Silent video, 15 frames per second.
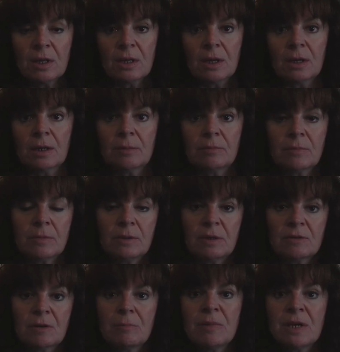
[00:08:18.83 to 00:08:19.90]
It
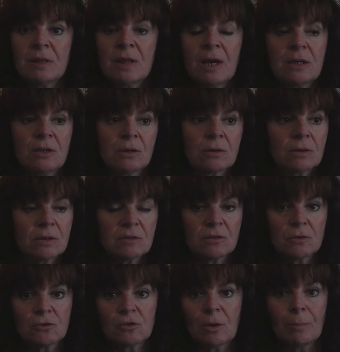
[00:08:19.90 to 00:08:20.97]
doesn't mean that you're a
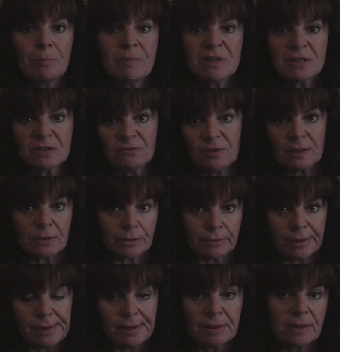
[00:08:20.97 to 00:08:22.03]
social misfit
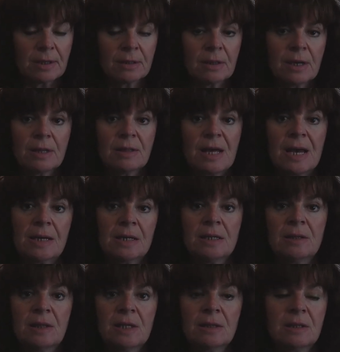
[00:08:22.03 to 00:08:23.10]
or anything like that.
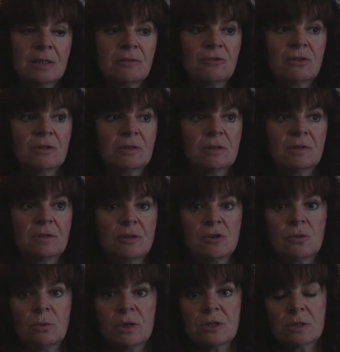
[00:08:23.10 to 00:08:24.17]
I think that's just the
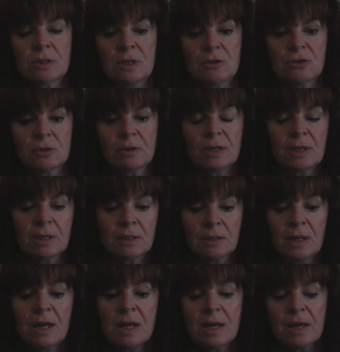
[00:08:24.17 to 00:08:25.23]
situation that you're
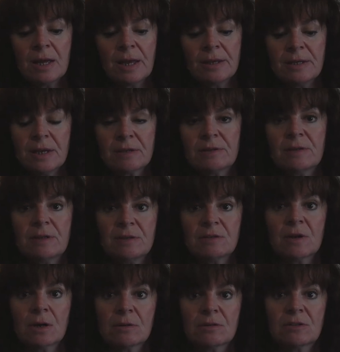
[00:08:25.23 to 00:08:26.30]
in. And yes, it
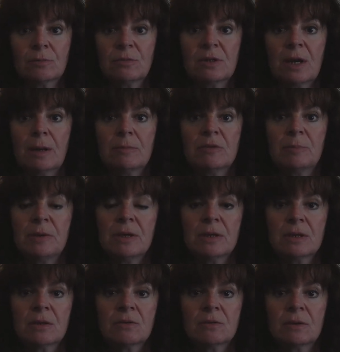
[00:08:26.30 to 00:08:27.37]
is hard sometimes
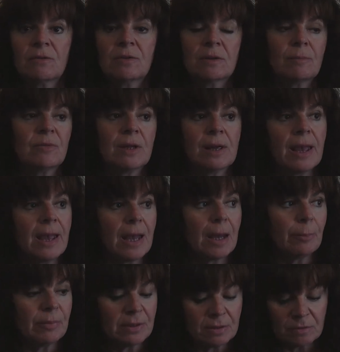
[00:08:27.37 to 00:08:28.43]
because if something
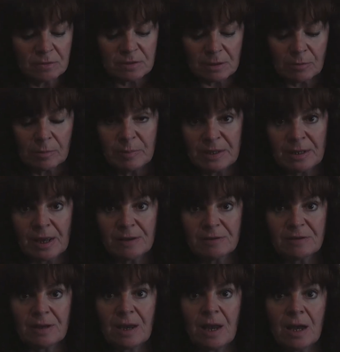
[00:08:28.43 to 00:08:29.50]
happens, it would be
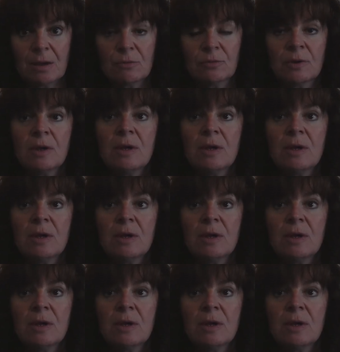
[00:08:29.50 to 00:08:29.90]
nice to have,